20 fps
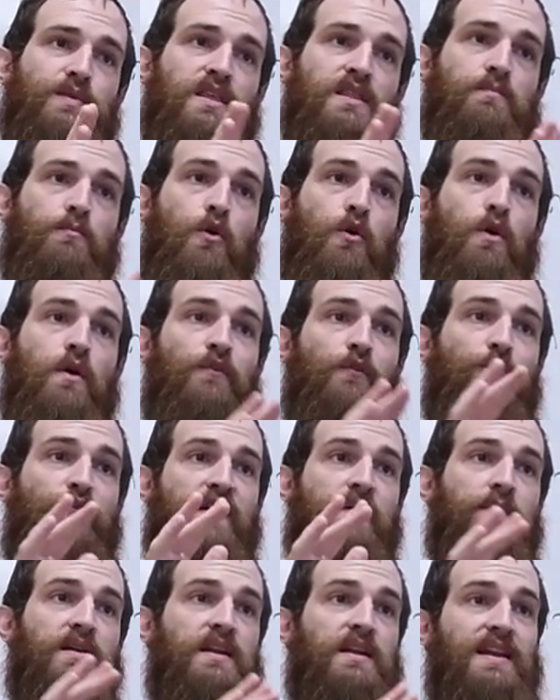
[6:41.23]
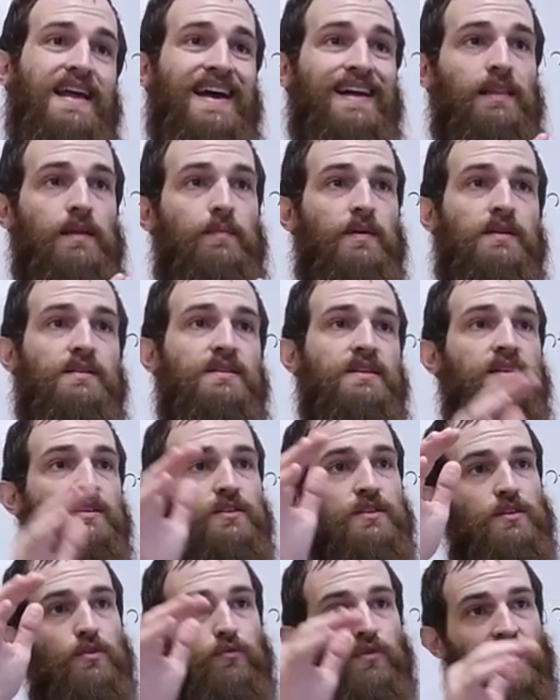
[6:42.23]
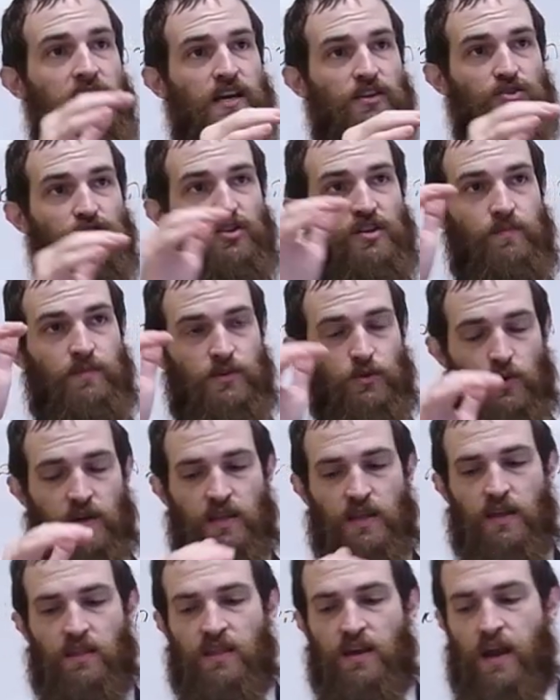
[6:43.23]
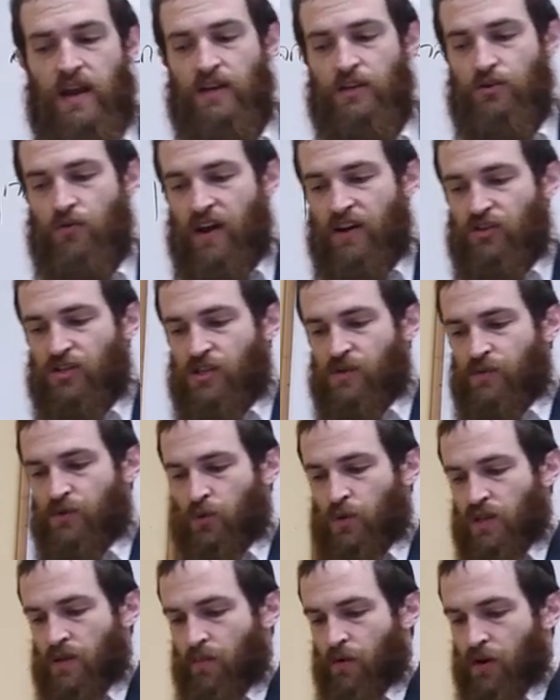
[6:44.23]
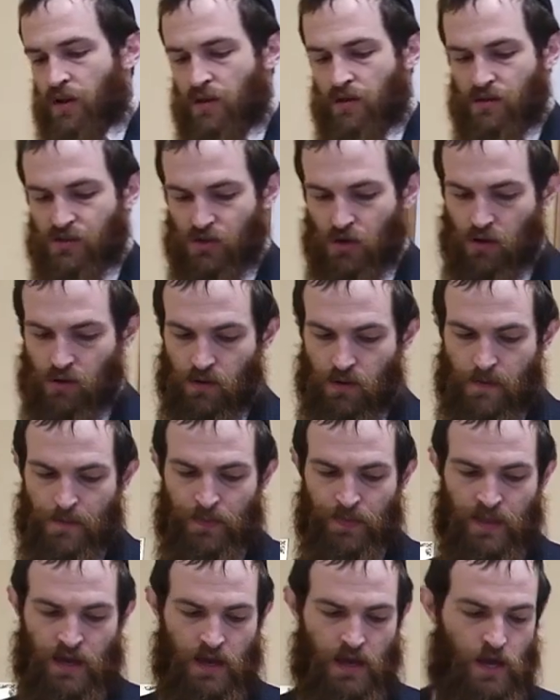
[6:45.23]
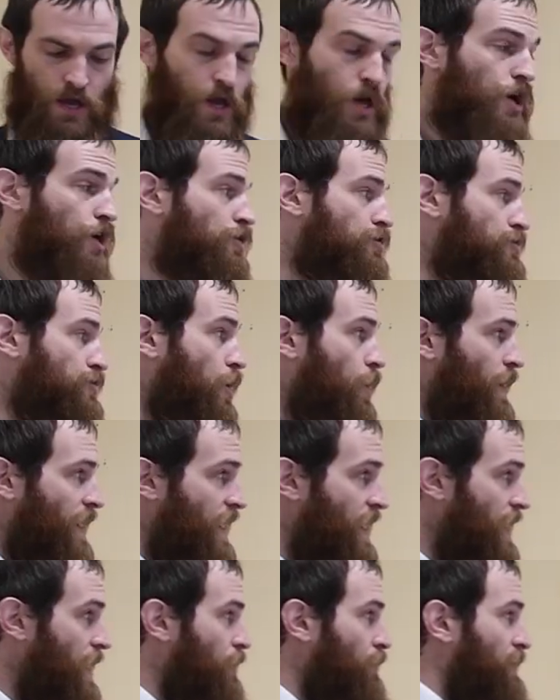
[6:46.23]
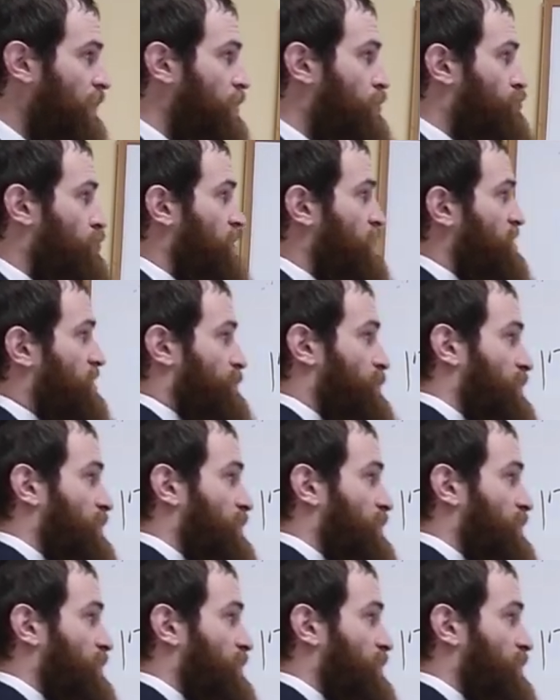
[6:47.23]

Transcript: to be the more feminine element in the relationship between the, the interactions between the body and the soul. So here, literally,